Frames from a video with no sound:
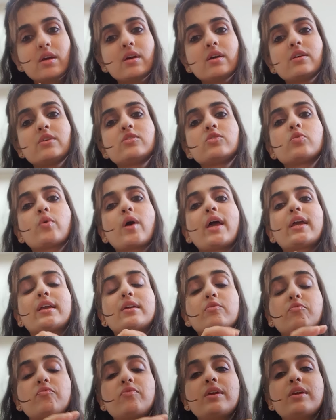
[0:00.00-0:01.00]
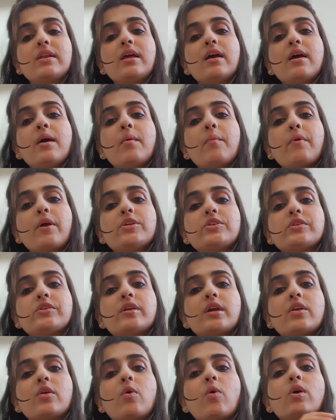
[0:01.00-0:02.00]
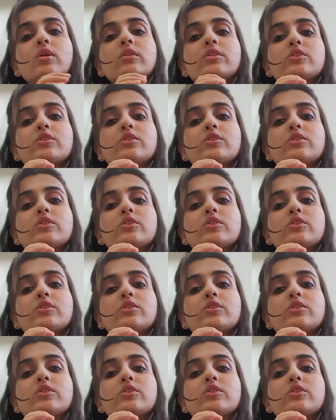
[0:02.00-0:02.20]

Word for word: so i can feel pressure in all the